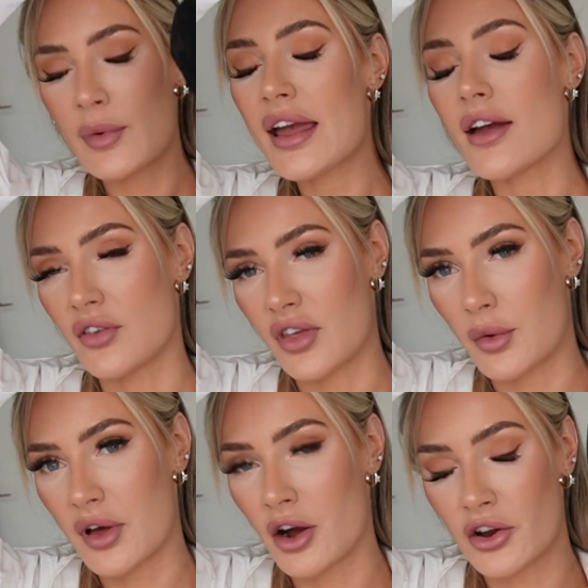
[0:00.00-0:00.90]
I wear
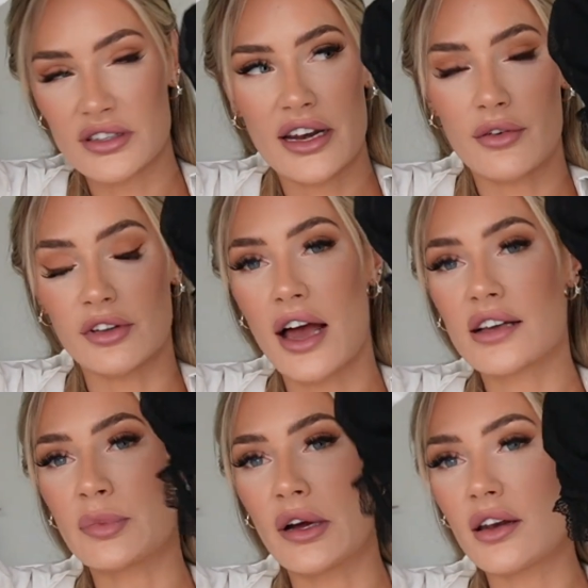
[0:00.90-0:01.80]
everything with cargos. I need to
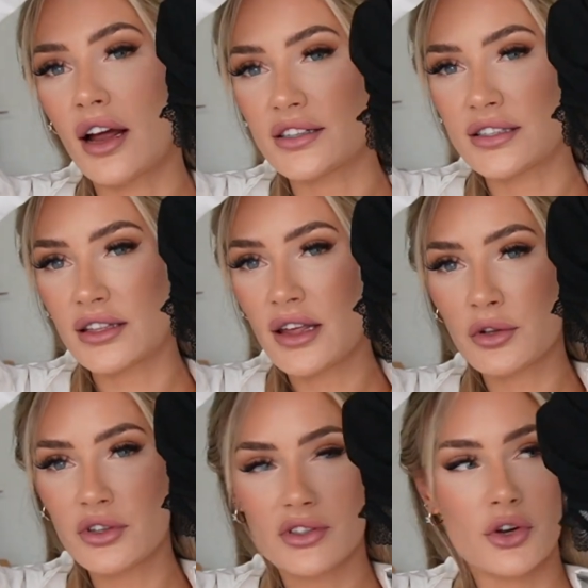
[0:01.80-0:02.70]
relax. But I just think that
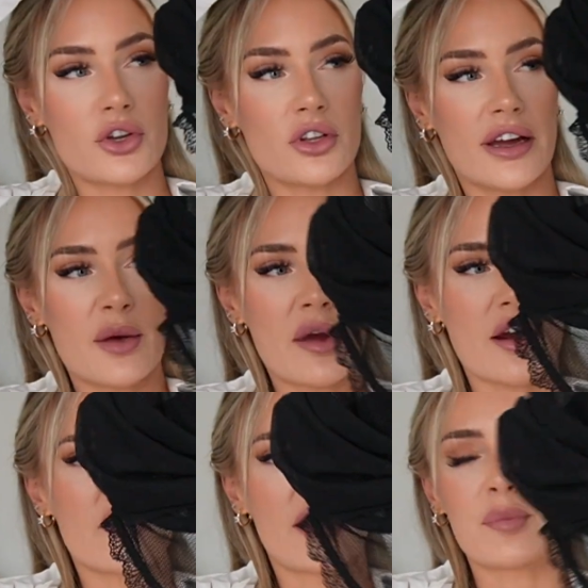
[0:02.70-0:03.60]
would look so cute, like a
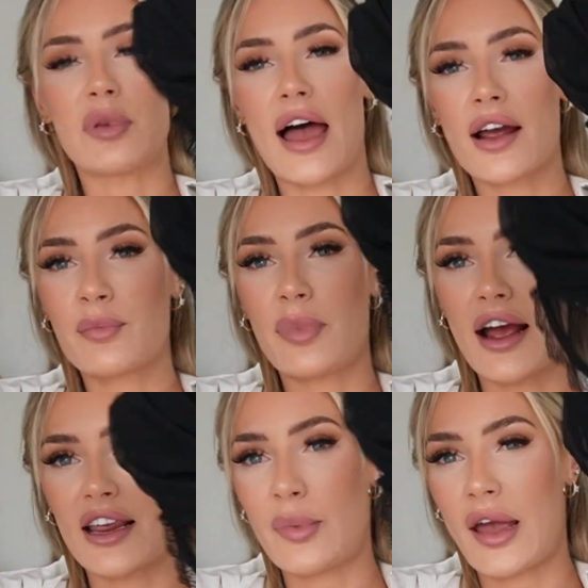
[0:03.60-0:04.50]
pair of like black
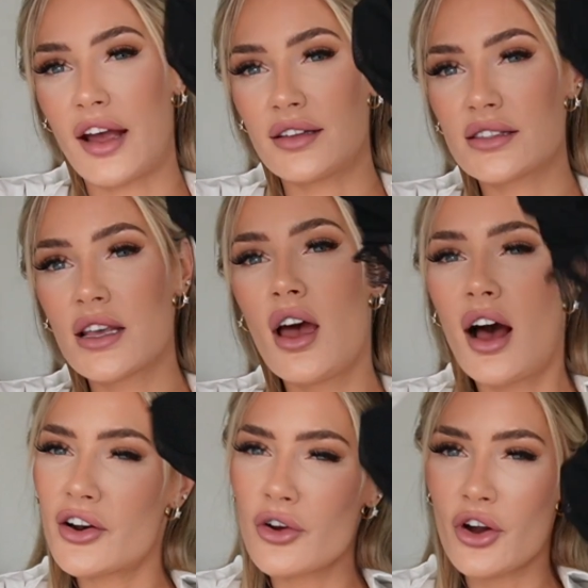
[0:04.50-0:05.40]
baggy pants.
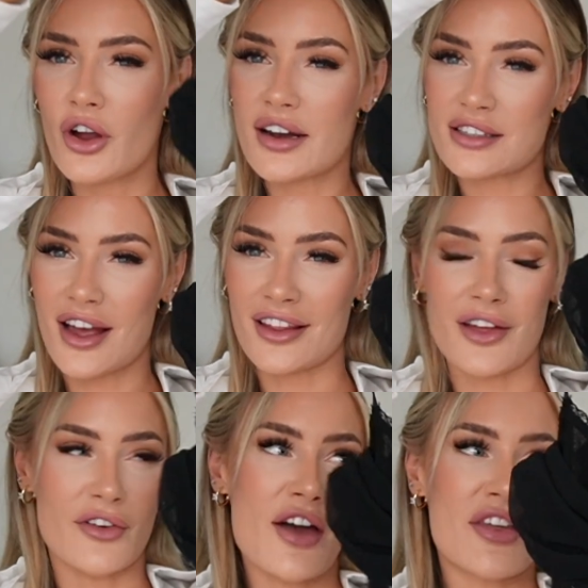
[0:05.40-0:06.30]
I don't know. I
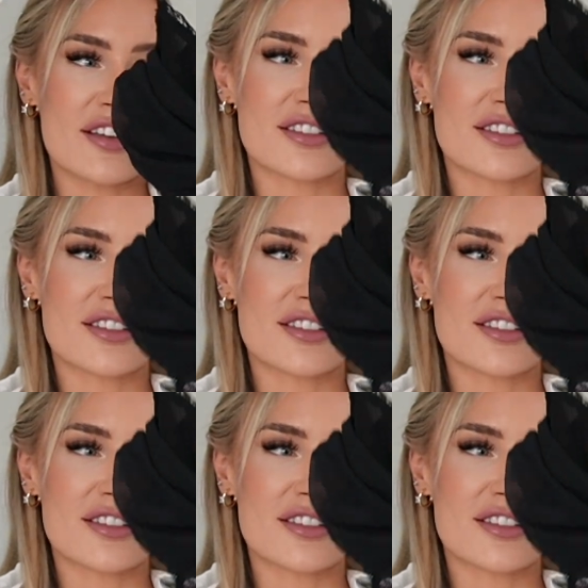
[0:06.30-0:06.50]
love it. I think